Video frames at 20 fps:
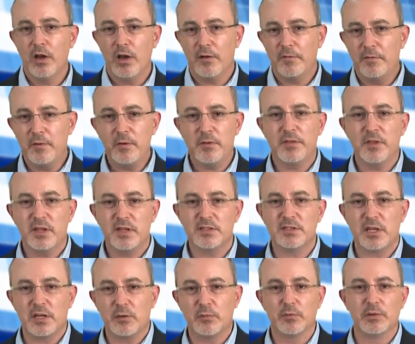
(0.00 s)
a few things
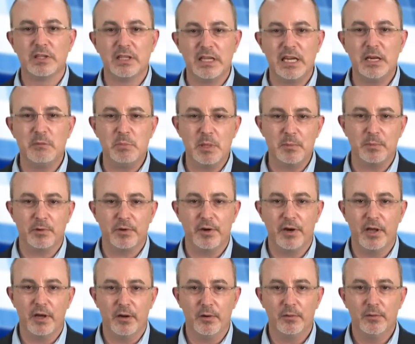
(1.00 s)
that you really need people to
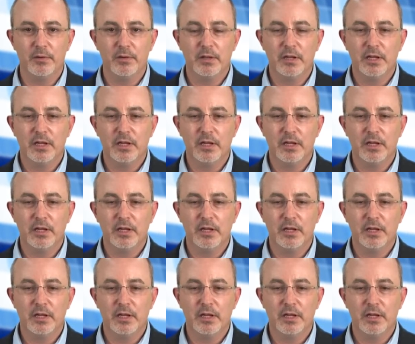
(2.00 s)
know,